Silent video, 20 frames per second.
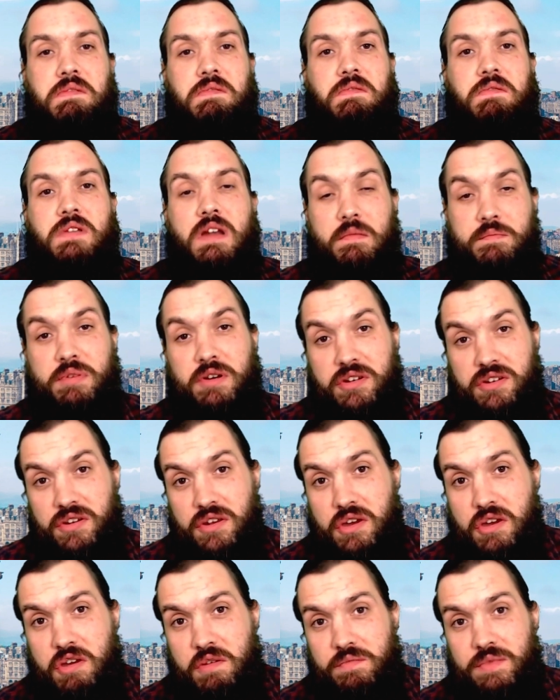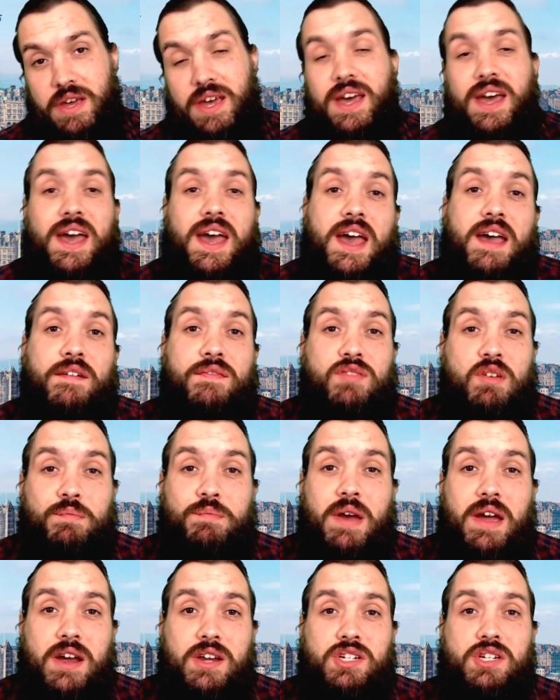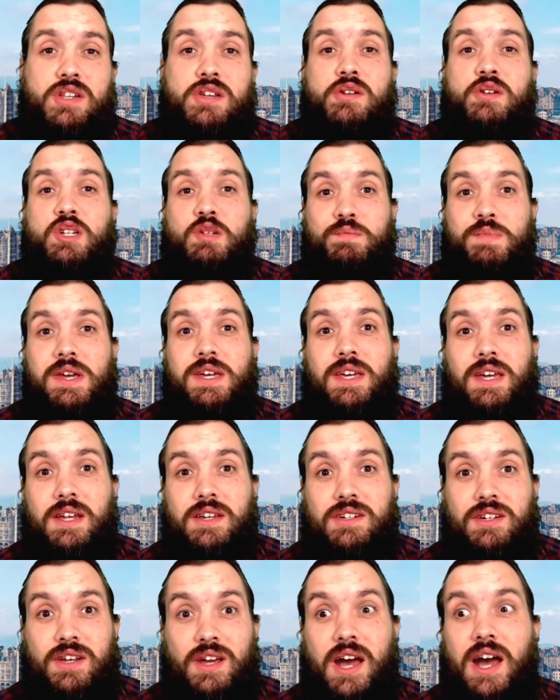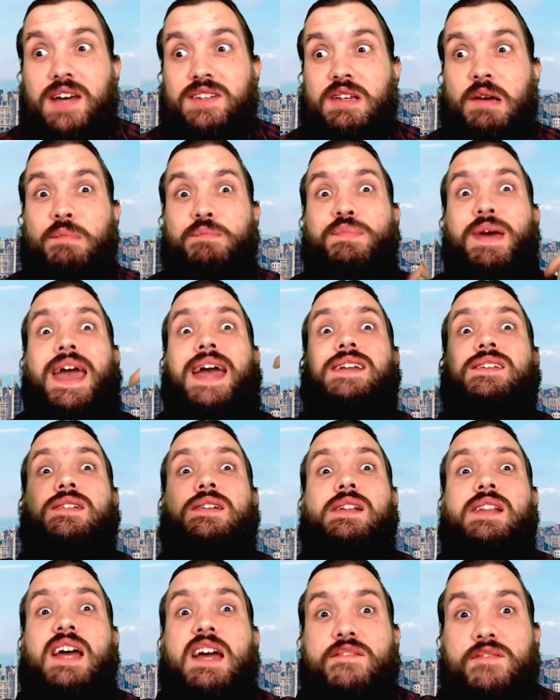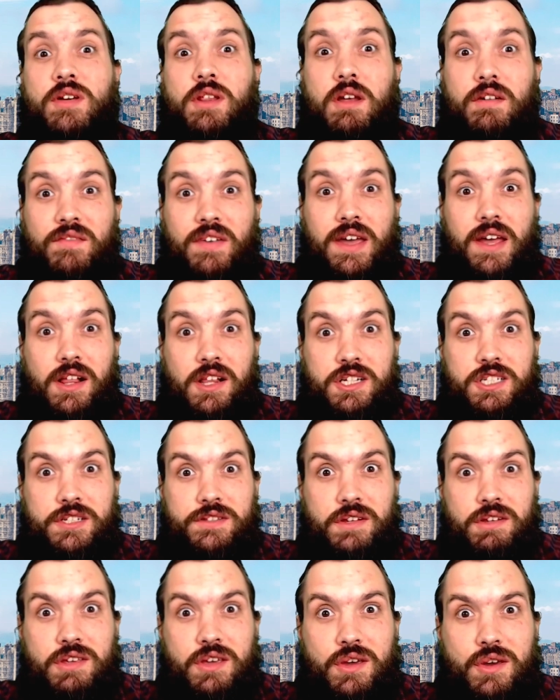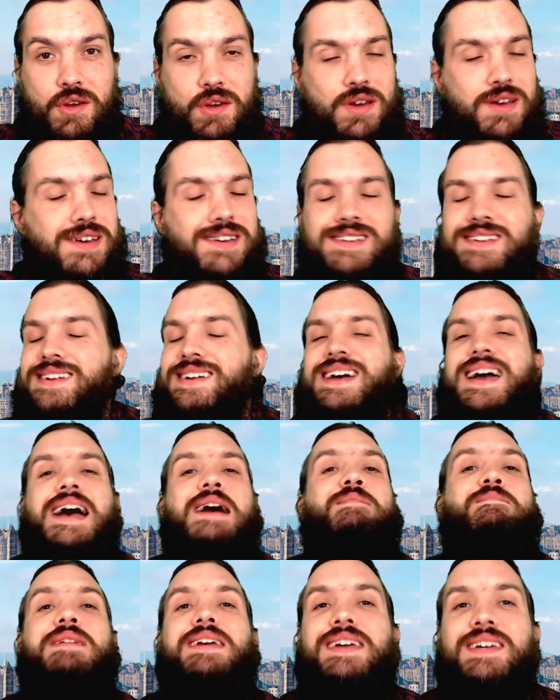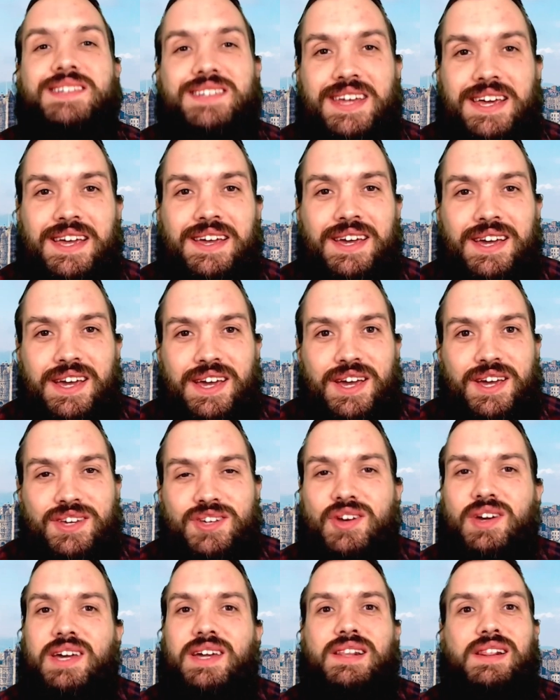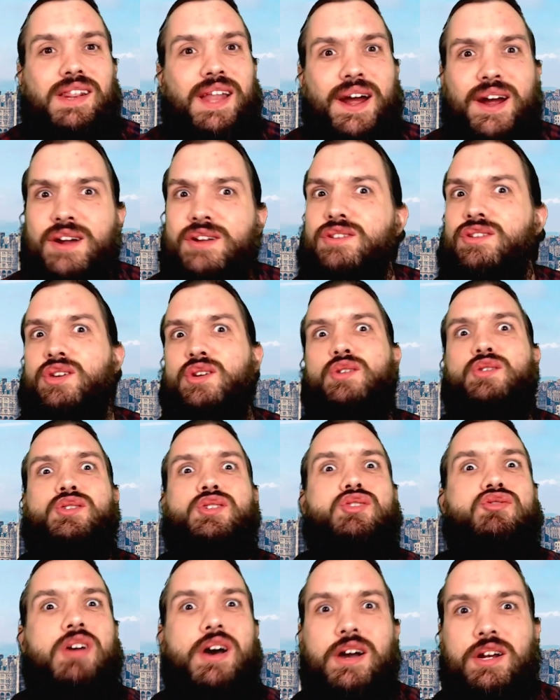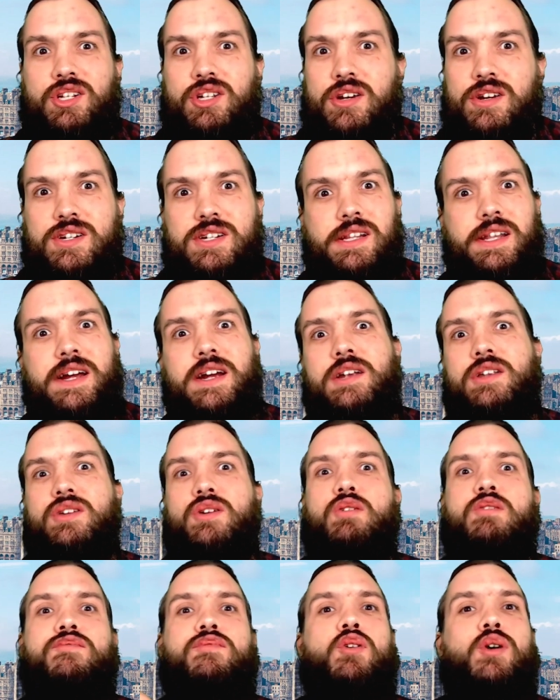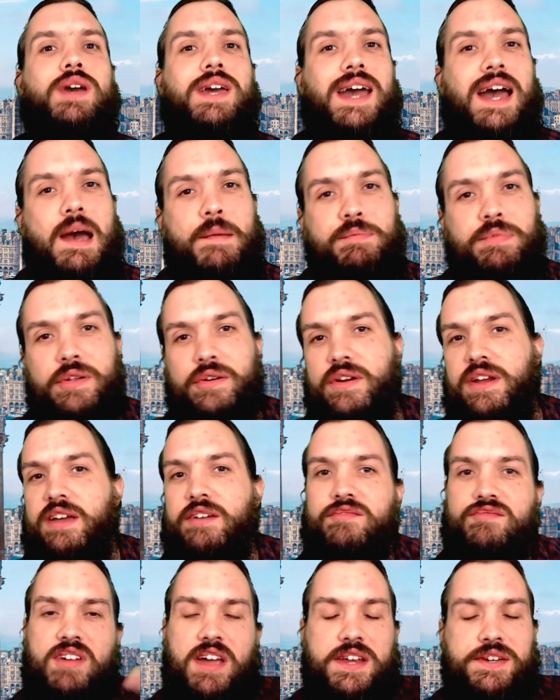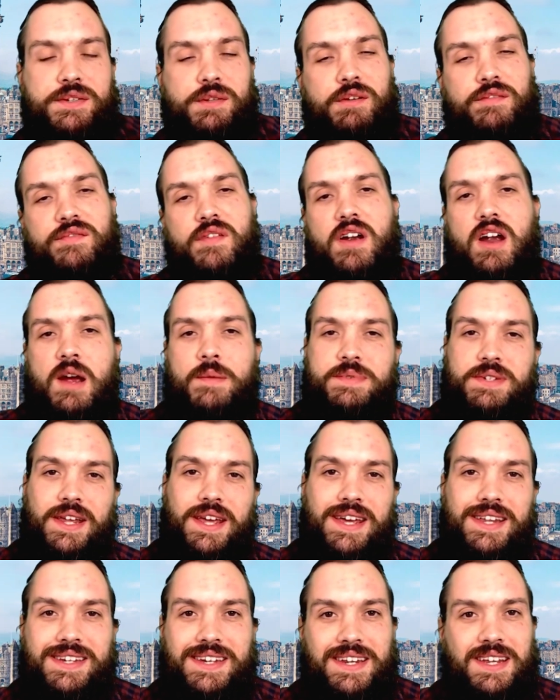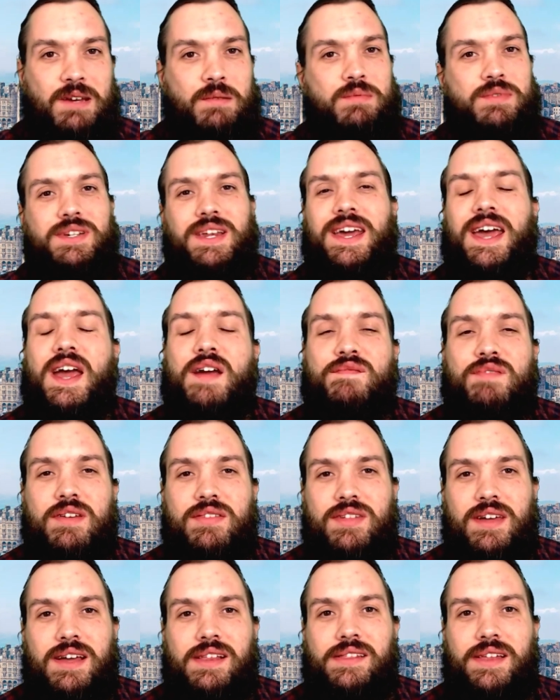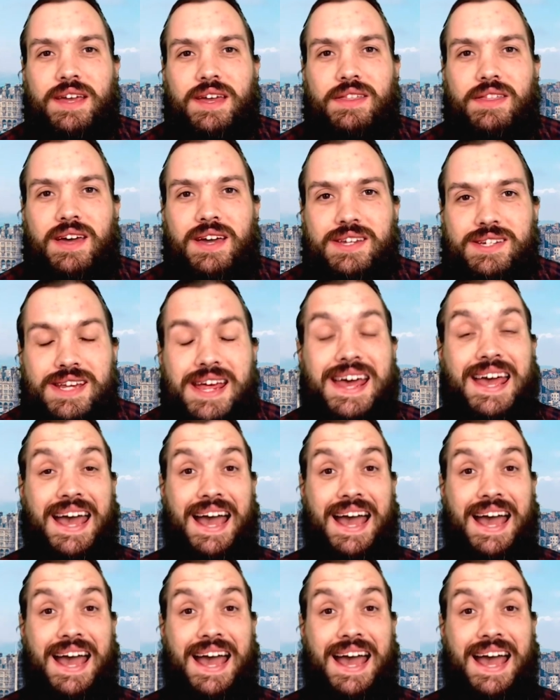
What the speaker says: Number two, if the person you're speaking to has a better level of English than you, amazing. You can learn new structures, learn new vocabulary, phrasal verbs, idioms, everything like this.